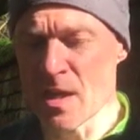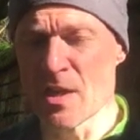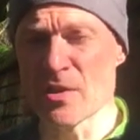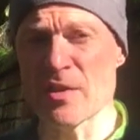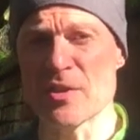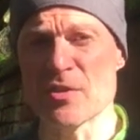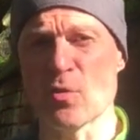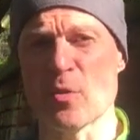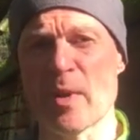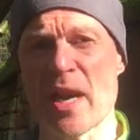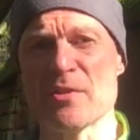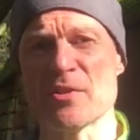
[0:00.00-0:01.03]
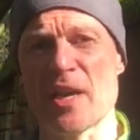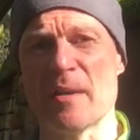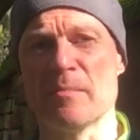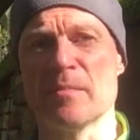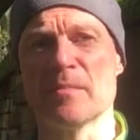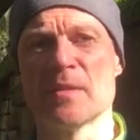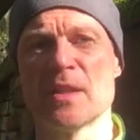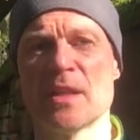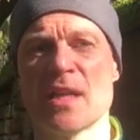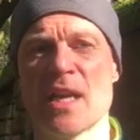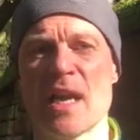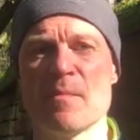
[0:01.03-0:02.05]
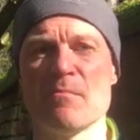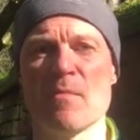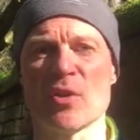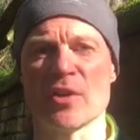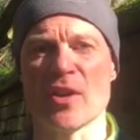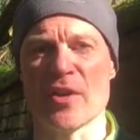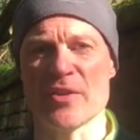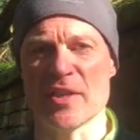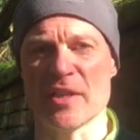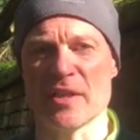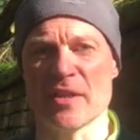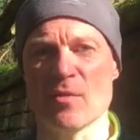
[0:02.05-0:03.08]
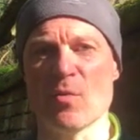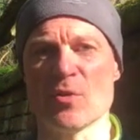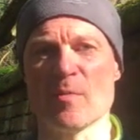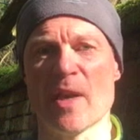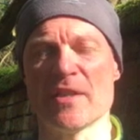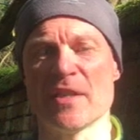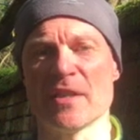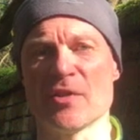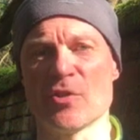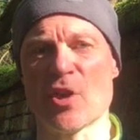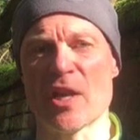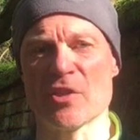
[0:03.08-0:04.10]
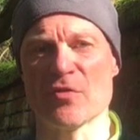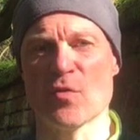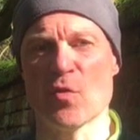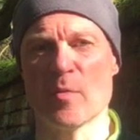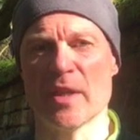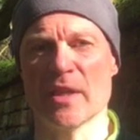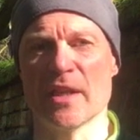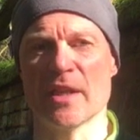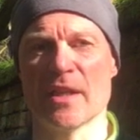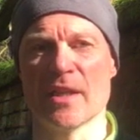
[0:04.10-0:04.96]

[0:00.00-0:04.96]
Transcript: So this is all about modernising, automating and transforming